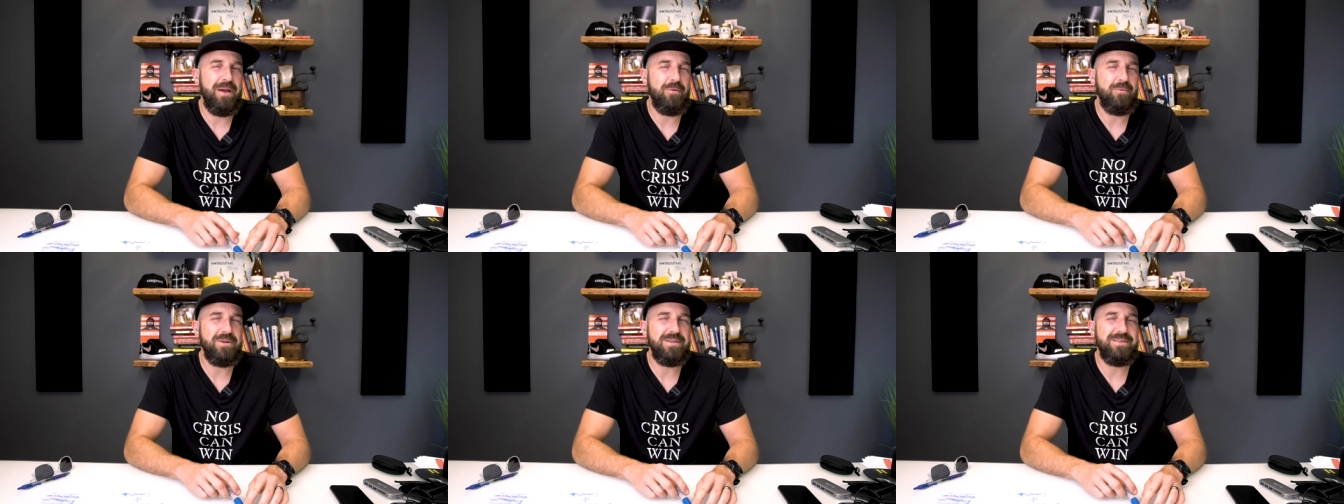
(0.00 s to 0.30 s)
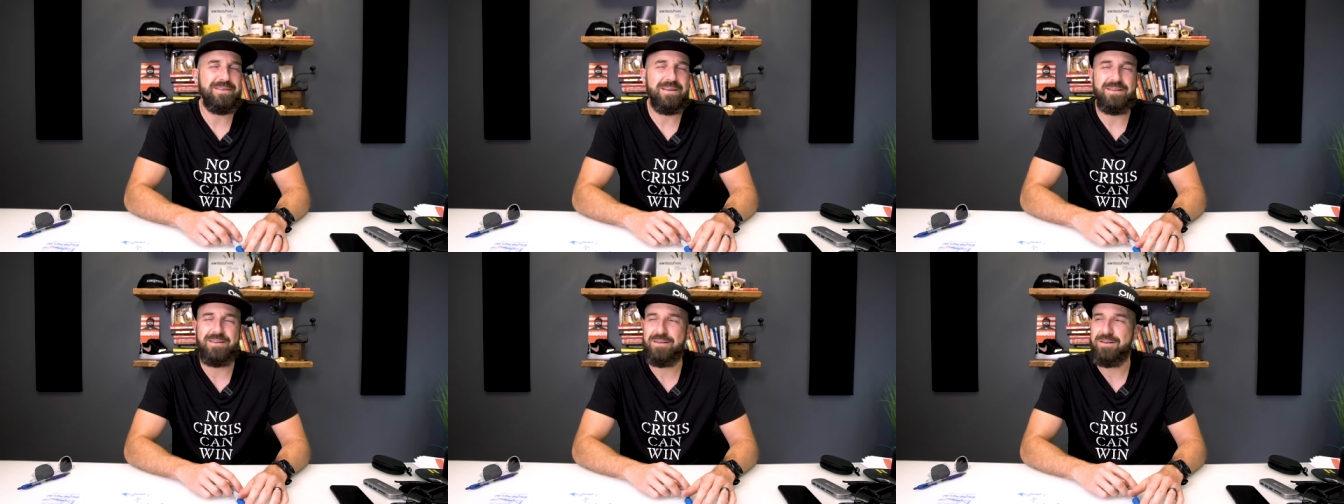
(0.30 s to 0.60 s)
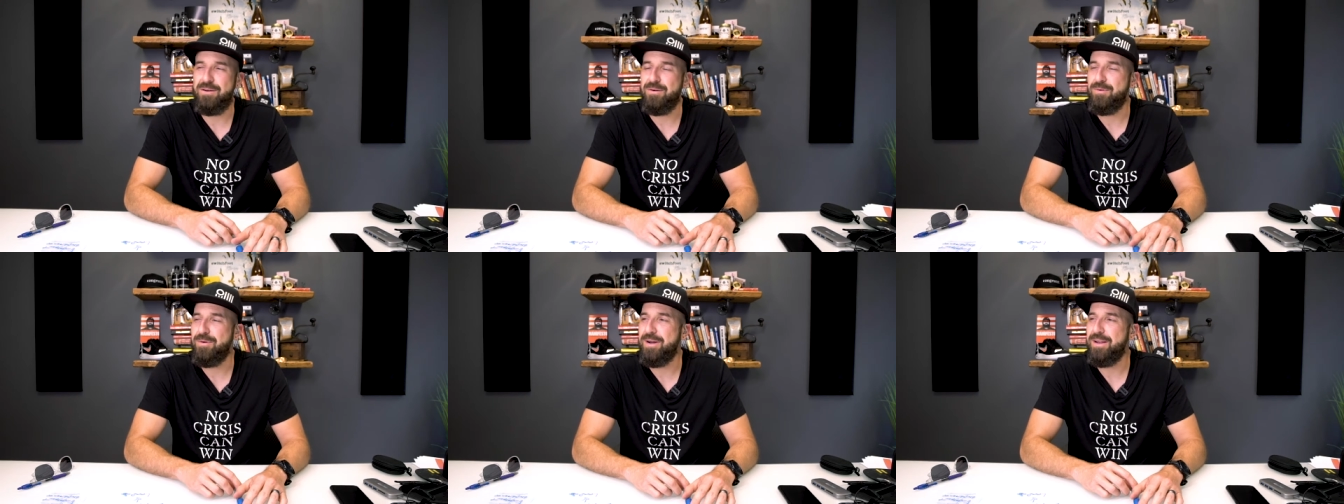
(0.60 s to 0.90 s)
and we said you
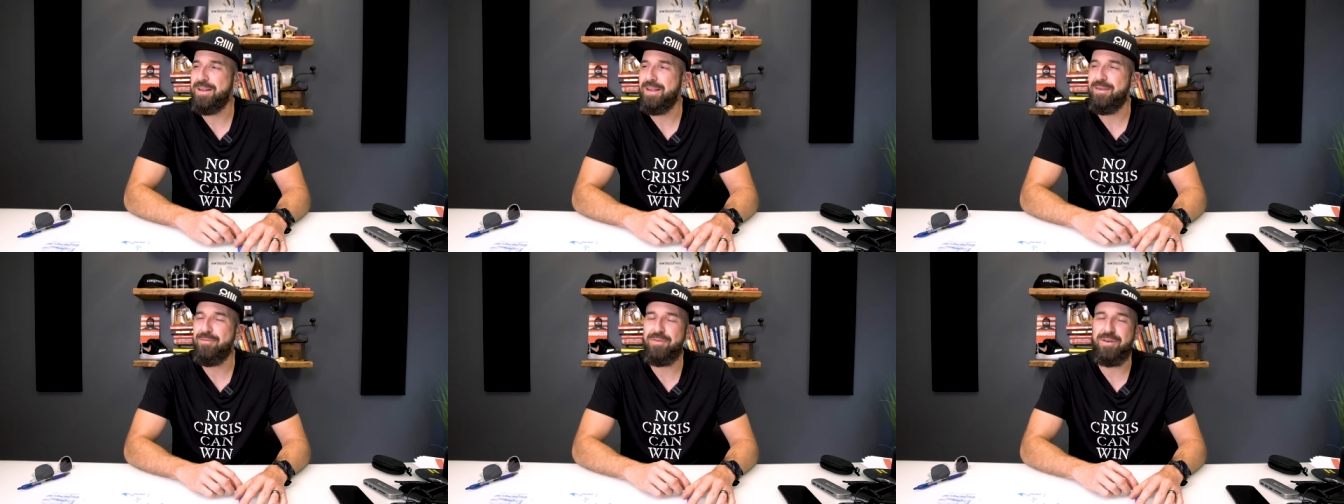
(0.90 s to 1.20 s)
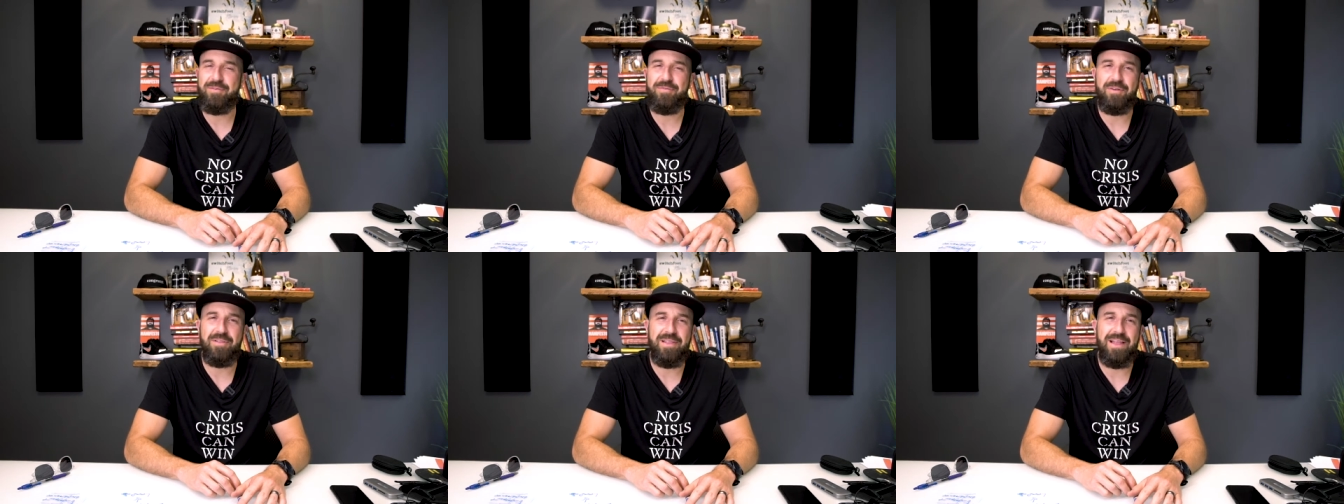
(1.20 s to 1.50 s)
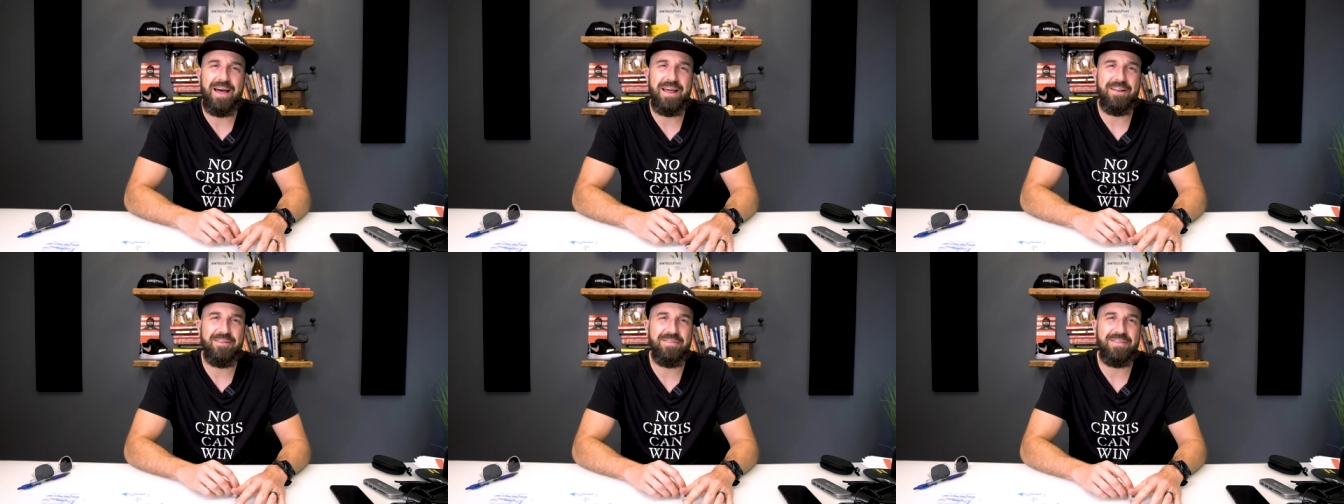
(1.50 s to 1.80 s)
know what even if a
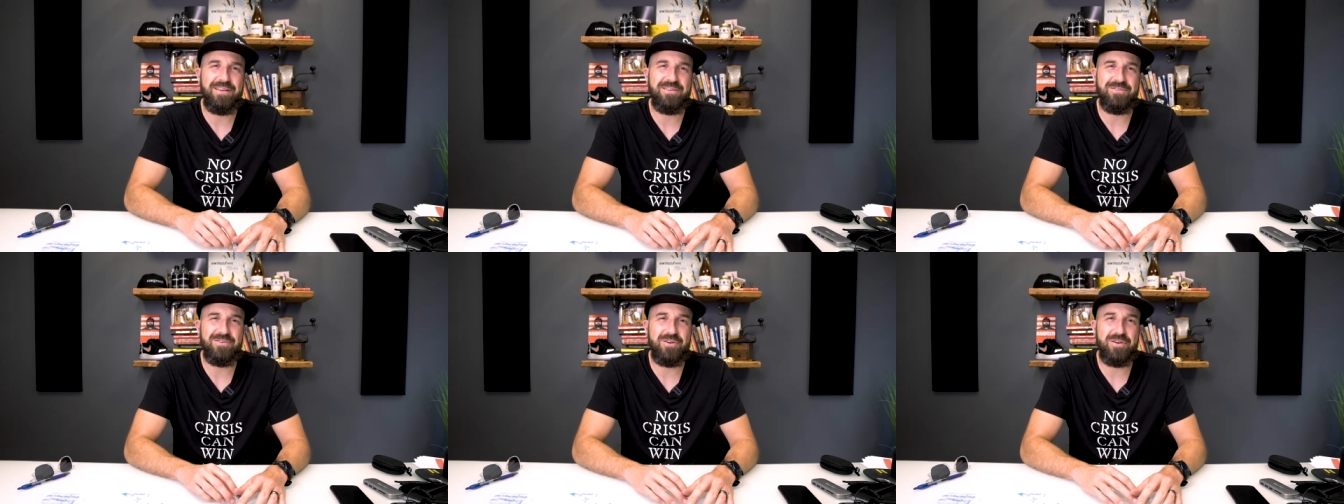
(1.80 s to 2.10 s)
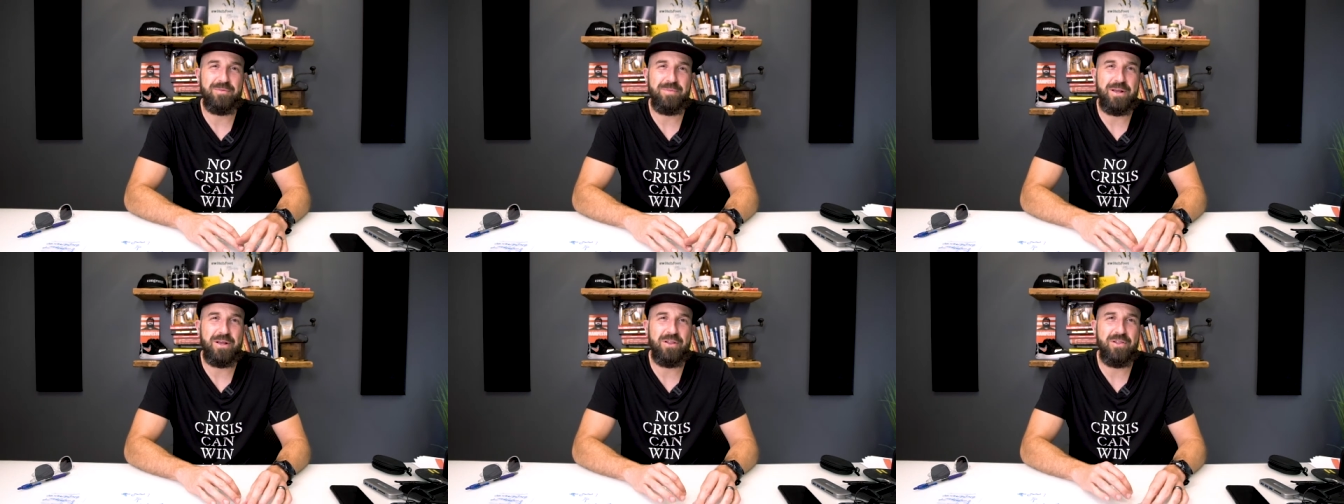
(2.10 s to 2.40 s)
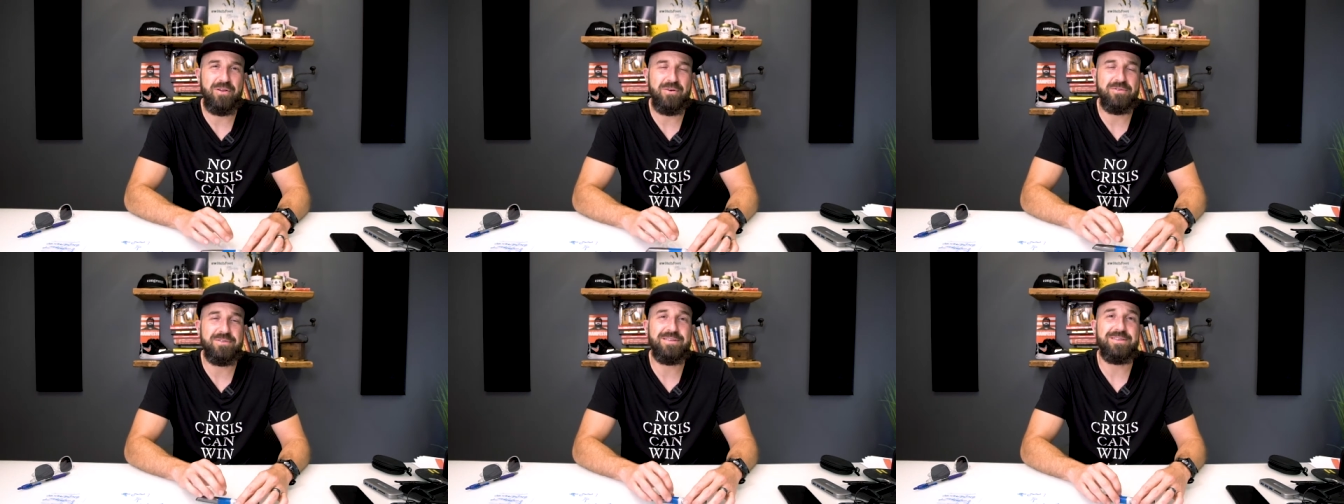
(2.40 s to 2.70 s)
lot of things are going to be
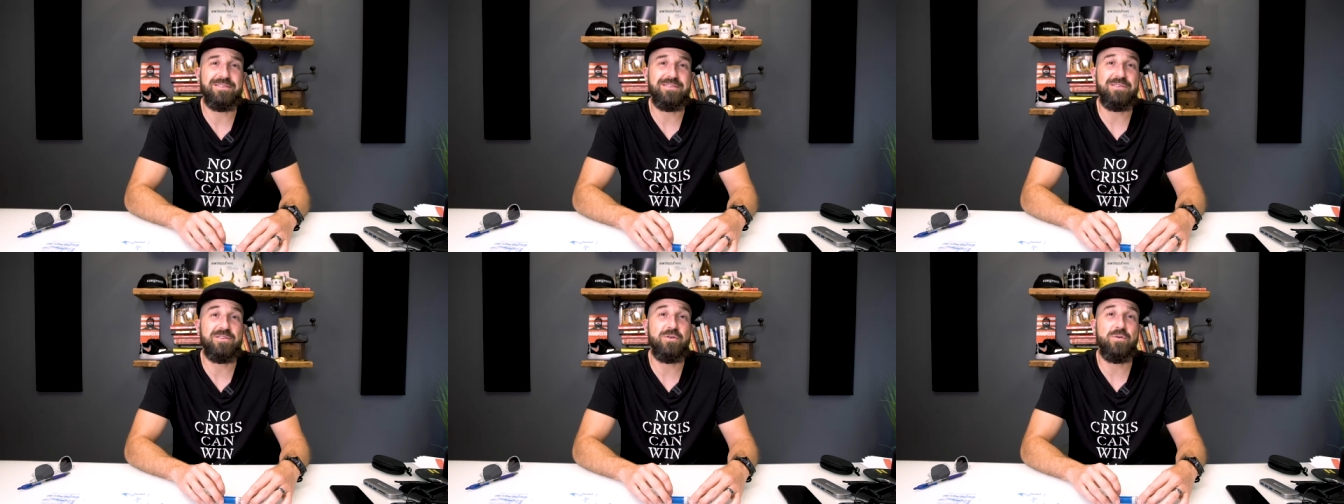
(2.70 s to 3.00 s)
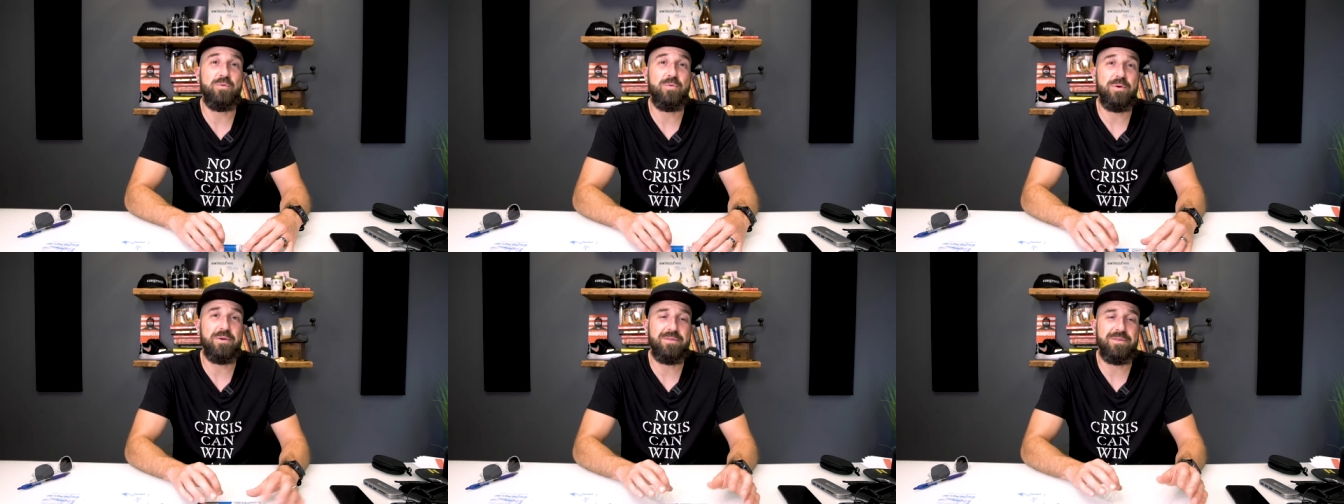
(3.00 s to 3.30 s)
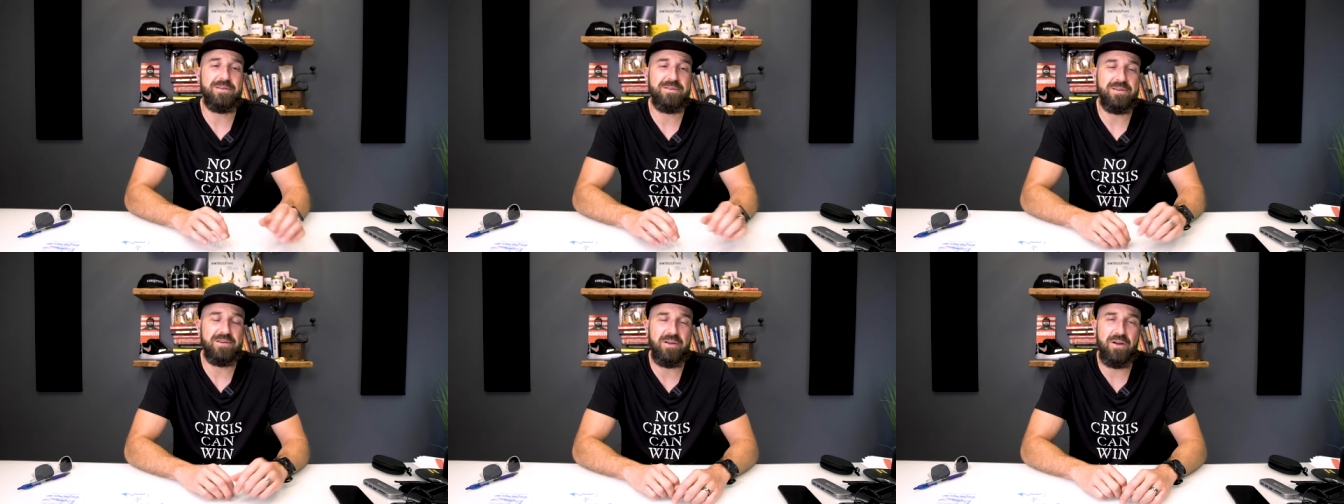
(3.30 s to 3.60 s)
closed it's still
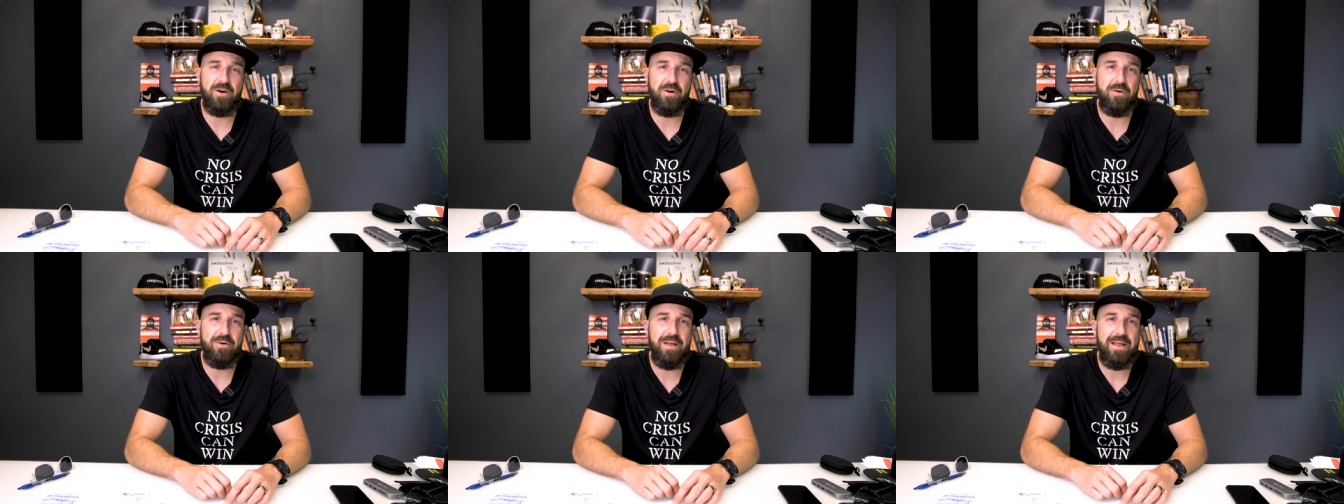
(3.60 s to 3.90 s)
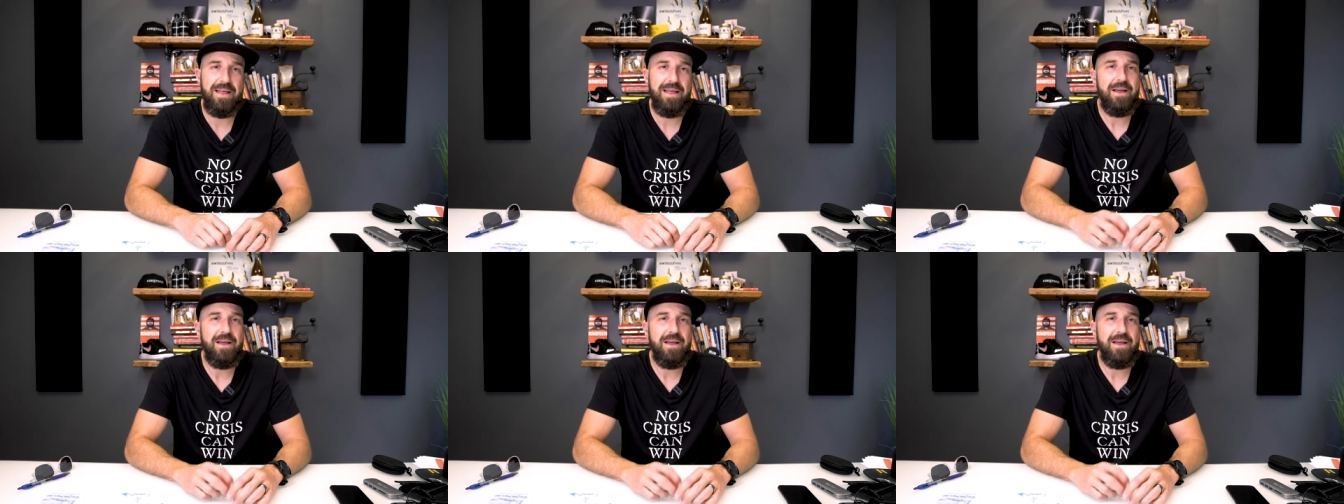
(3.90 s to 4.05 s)
worth it to go